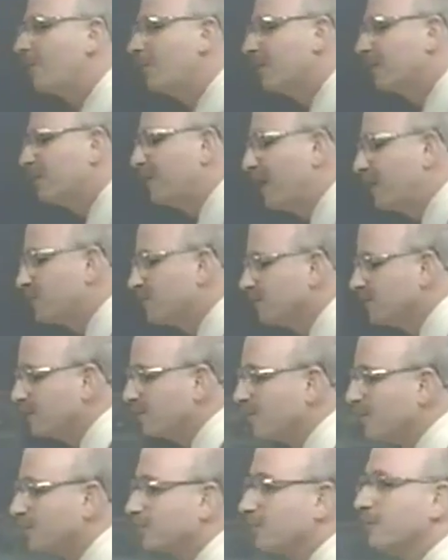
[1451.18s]
will eventually
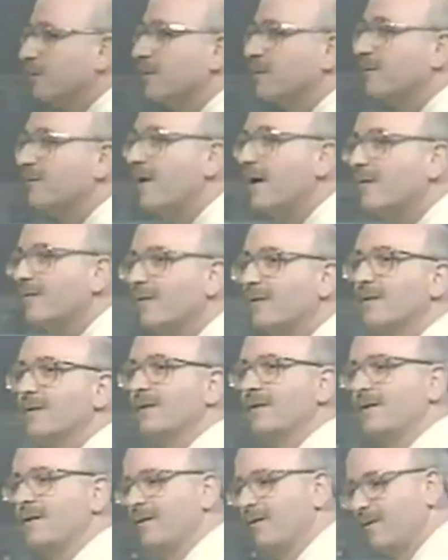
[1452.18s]
return the favor.
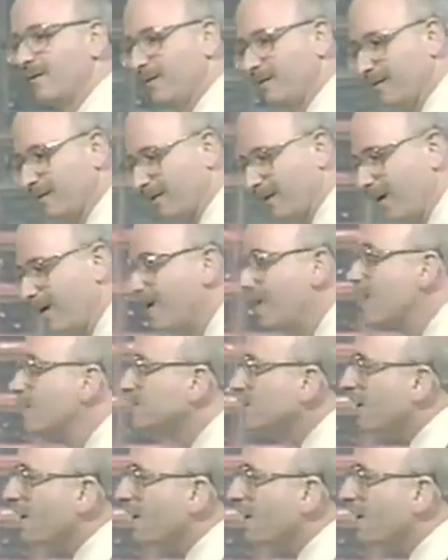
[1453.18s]
Okay. So